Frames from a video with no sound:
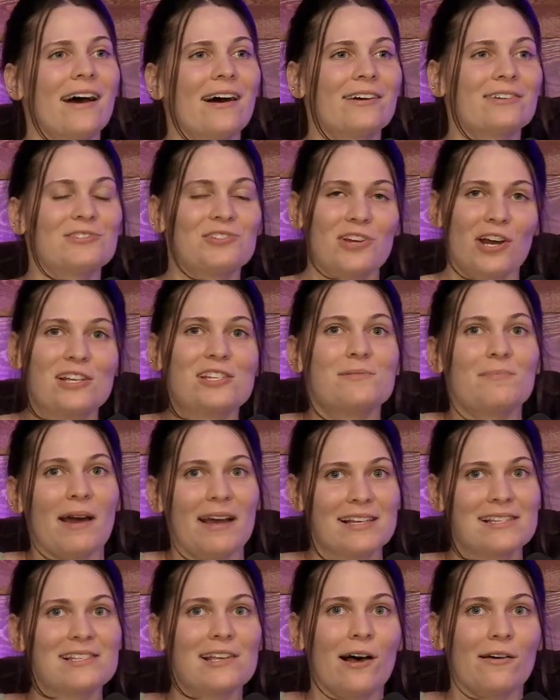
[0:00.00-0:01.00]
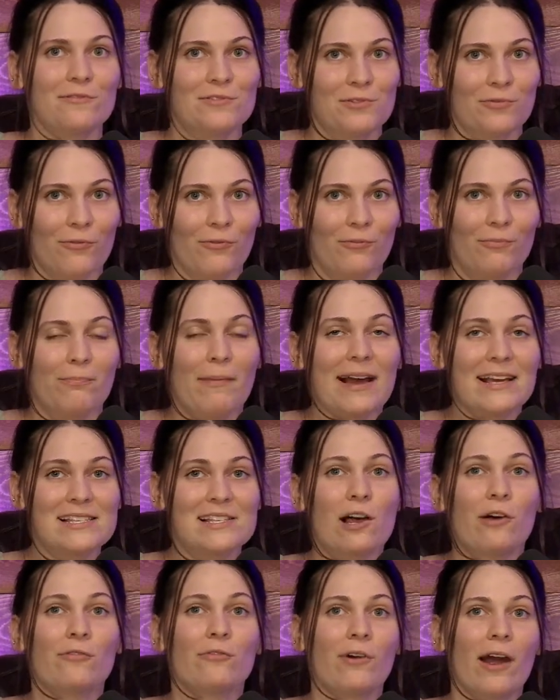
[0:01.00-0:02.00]
judge myself
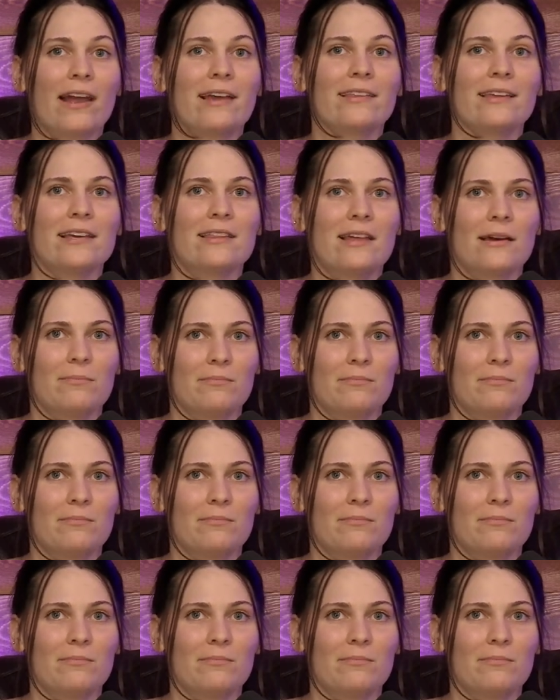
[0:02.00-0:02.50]
rightly than